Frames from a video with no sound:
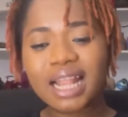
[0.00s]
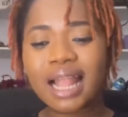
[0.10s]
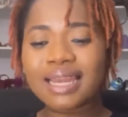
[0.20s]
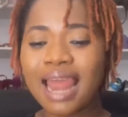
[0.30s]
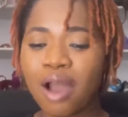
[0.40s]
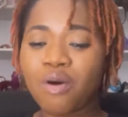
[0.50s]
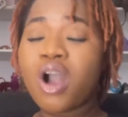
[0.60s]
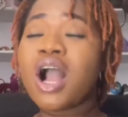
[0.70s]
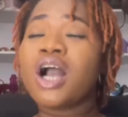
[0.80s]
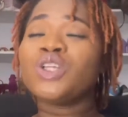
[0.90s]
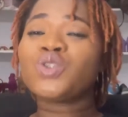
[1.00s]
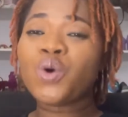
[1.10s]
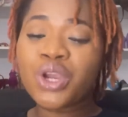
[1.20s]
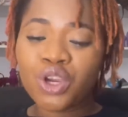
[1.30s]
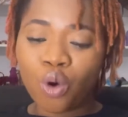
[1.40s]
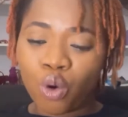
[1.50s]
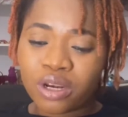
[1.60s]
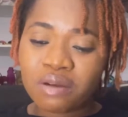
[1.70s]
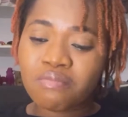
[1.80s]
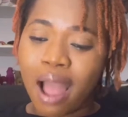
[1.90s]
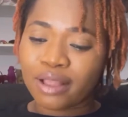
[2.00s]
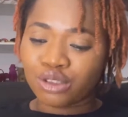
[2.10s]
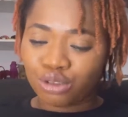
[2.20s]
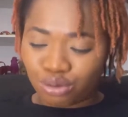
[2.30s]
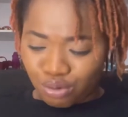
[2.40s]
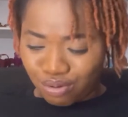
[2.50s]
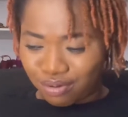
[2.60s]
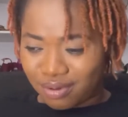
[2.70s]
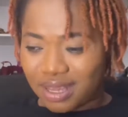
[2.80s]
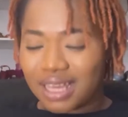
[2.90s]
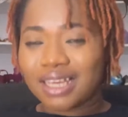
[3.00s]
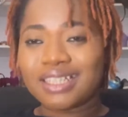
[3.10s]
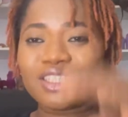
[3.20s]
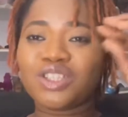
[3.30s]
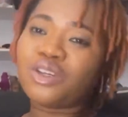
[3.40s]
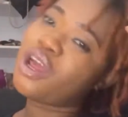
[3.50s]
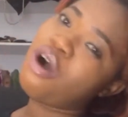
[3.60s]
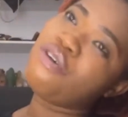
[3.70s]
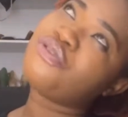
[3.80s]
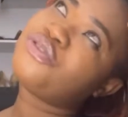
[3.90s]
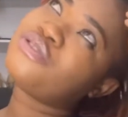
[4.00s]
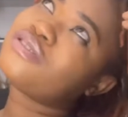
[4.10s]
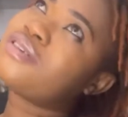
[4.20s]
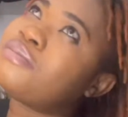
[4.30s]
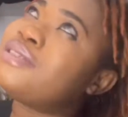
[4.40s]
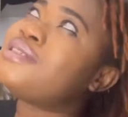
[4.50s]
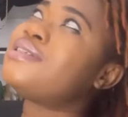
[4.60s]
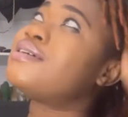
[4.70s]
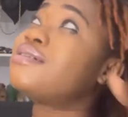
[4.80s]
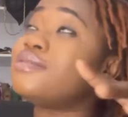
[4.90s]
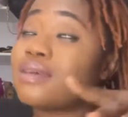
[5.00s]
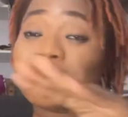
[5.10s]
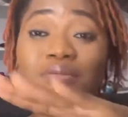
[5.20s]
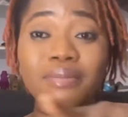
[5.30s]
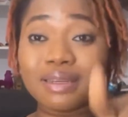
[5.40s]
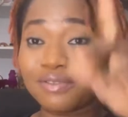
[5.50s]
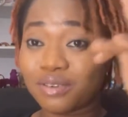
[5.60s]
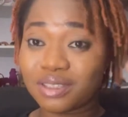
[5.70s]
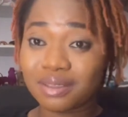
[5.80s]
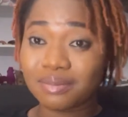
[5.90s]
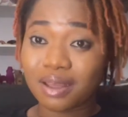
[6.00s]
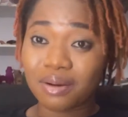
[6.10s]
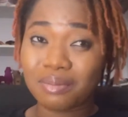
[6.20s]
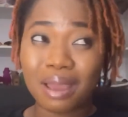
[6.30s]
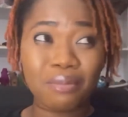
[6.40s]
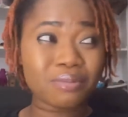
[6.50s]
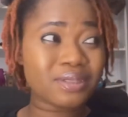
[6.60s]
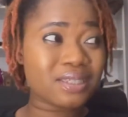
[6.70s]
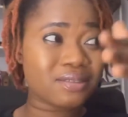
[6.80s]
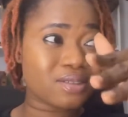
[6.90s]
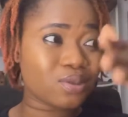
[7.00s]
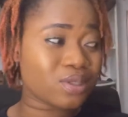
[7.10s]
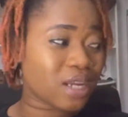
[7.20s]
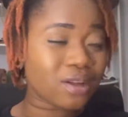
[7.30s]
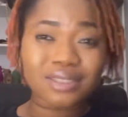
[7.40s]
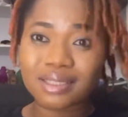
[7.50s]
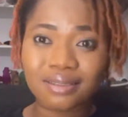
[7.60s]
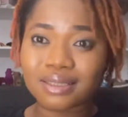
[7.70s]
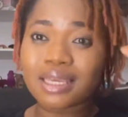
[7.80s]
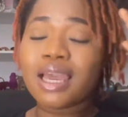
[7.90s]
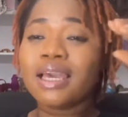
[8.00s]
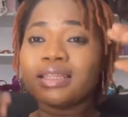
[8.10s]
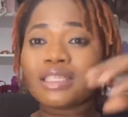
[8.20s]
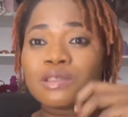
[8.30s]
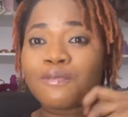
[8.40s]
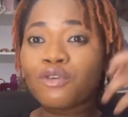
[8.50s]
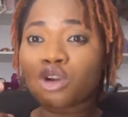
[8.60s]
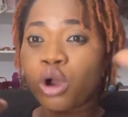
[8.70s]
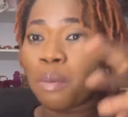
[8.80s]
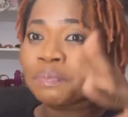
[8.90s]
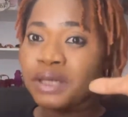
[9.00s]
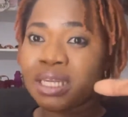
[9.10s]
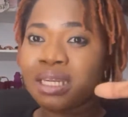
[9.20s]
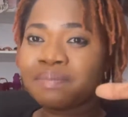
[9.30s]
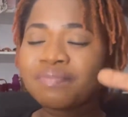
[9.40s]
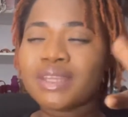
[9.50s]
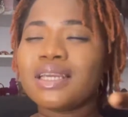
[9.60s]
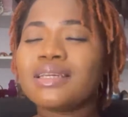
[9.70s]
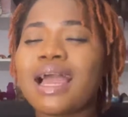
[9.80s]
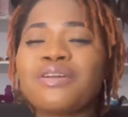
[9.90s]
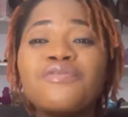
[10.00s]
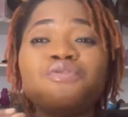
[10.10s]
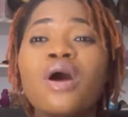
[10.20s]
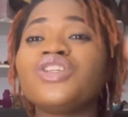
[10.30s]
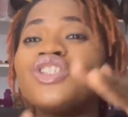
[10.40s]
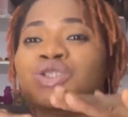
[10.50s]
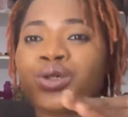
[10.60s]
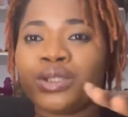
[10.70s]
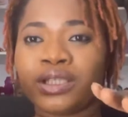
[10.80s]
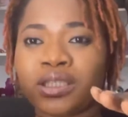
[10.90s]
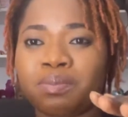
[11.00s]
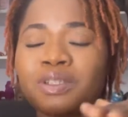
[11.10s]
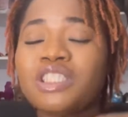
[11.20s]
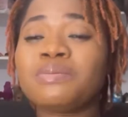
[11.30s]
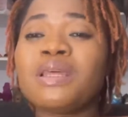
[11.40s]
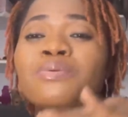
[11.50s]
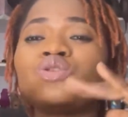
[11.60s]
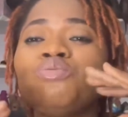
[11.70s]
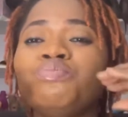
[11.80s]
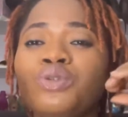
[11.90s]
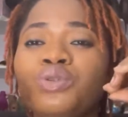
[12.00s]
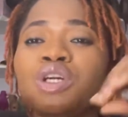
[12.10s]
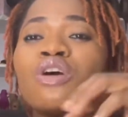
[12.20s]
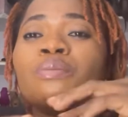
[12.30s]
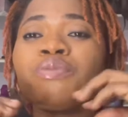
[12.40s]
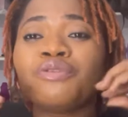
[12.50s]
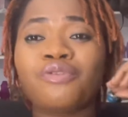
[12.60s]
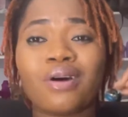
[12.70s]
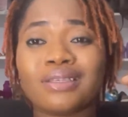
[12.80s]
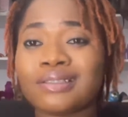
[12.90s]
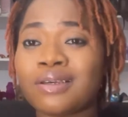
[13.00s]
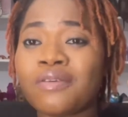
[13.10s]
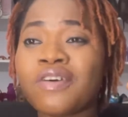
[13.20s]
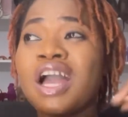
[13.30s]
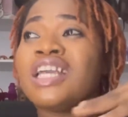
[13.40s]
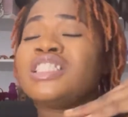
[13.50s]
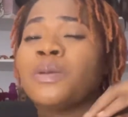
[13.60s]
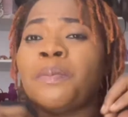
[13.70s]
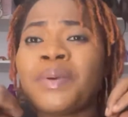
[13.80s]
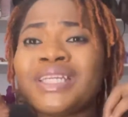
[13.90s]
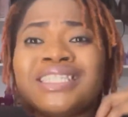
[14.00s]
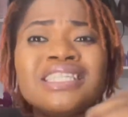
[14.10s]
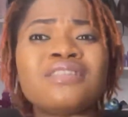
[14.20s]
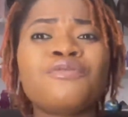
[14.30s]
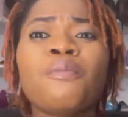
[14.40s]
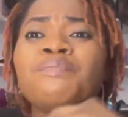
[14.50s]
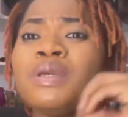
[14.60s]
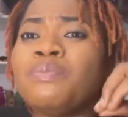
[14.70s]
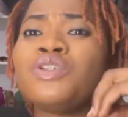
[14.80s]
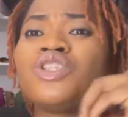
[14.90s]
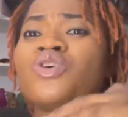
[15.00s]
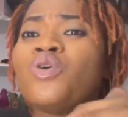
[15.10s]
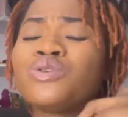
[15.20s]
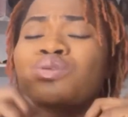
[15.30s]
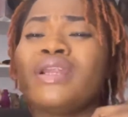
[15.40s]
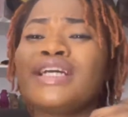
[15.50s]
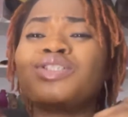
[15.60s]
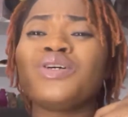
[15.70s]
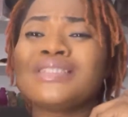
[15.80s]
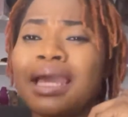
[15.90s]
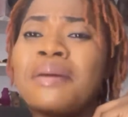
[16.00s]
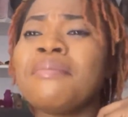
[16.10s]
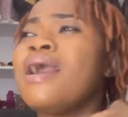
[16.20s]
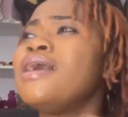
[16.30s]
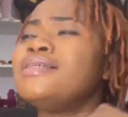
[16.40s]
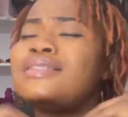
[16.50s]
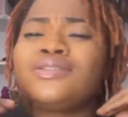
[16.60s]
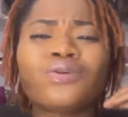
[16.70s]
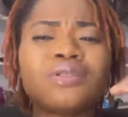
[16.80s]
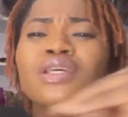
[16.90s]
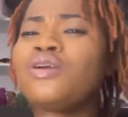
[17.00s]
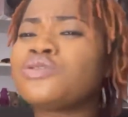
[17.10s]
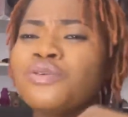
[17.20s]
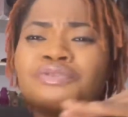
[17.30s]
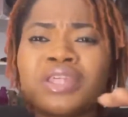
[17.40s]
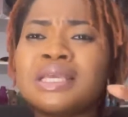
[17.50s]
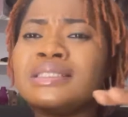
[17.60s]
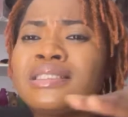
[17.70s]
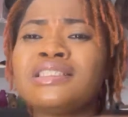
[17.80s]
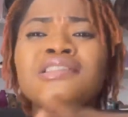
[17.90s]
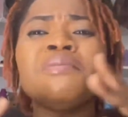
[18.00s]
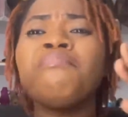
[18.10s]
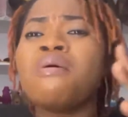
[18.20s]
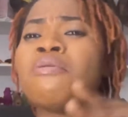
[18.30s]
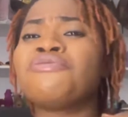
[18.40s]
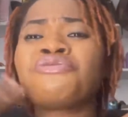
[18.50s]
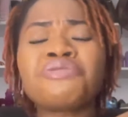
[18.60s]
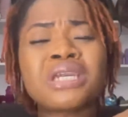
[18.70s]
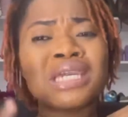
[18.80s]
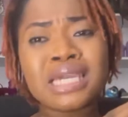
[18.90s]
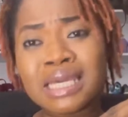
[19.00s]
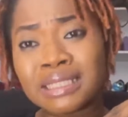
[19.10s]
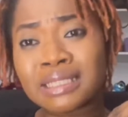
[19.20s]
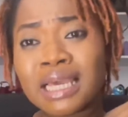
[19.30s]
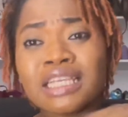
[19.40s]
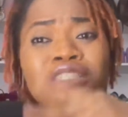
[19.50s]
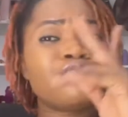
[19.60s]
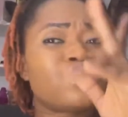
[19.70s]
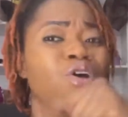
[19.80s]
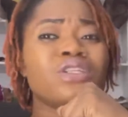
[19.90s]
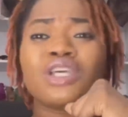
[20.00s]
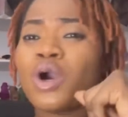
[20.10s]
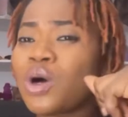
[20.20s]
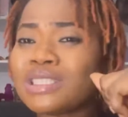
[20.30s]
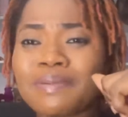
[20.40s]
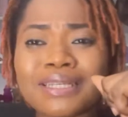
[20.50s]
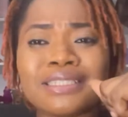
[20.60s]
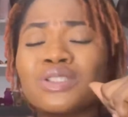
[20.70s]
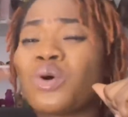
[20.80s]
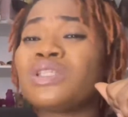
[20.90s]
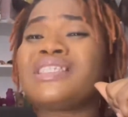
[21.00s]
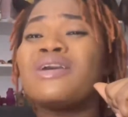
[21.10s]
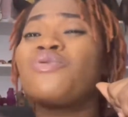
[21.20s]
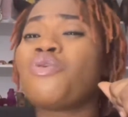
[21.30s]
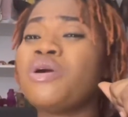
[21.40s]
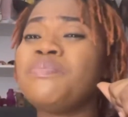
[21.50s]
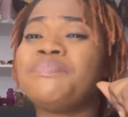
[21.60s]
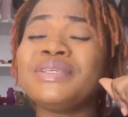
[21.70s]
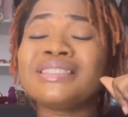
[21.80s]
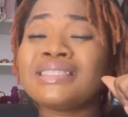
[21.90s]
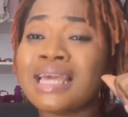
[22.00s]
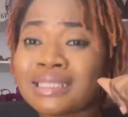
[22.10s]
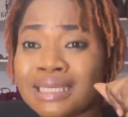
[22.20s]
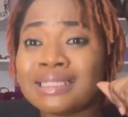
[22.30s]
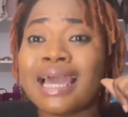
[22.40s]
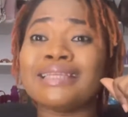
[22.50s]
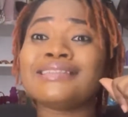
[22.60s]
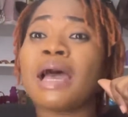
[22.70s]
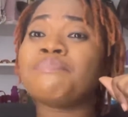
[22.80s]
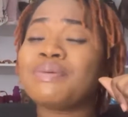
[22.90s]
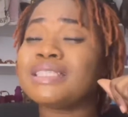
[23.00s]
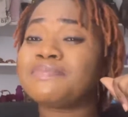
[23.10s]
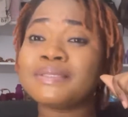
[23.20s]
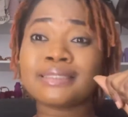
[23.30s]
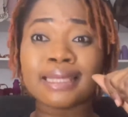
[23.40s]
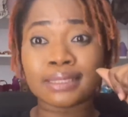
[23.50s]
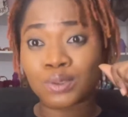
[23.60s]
Now, Toyin Onigbanjo, she's the owner of Something Secrets. I don't remember the first name now. Yeah, Mom Secrets or Child Secrets. This food company, I don't even know how she does it, but she's been able to build a company for herself. She pitches for people. She goes to lecture them. She does a lot of things. She's a mom of three kids. She's got a husband. She's got a growing business, a Niger-based business.